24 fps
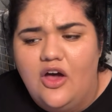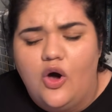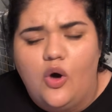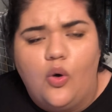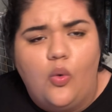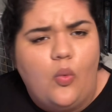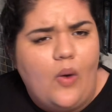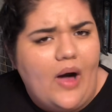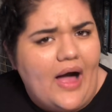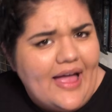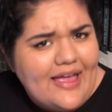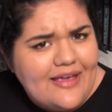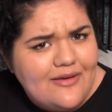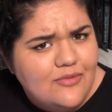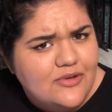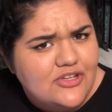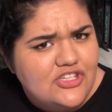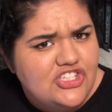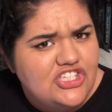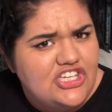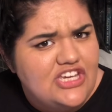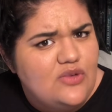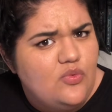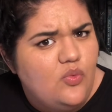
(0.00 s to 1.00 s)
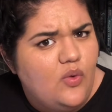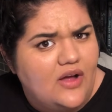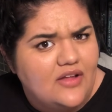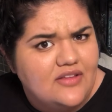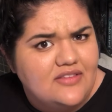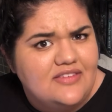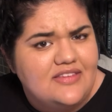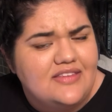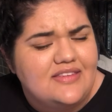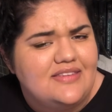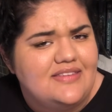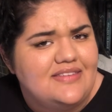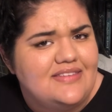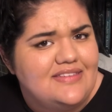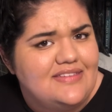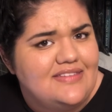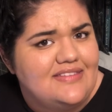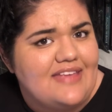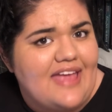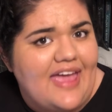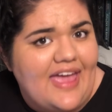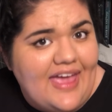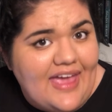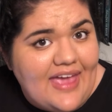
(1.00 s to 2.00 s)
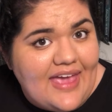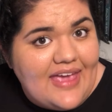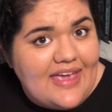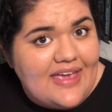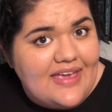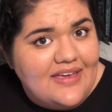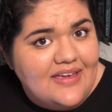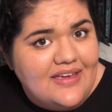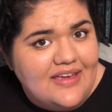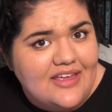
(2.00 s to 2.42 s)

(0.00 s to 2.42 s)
why would she want to stay